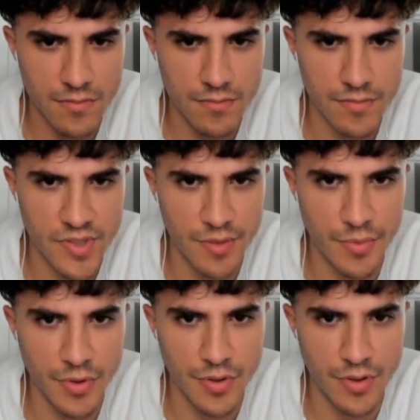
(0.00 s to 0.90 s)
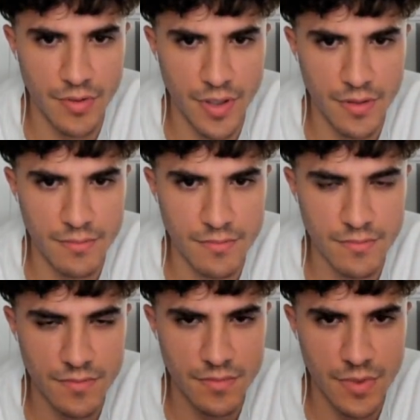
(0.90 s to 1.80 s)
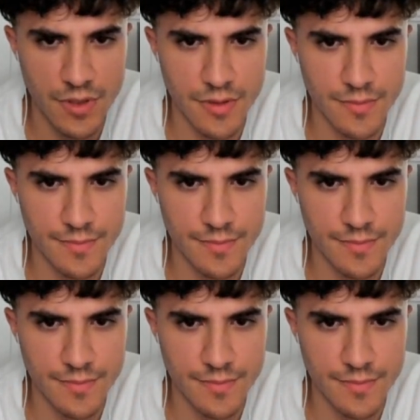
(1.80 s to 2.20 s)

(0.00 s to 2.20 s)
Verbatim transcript: Perp, you're good, right? Yeah.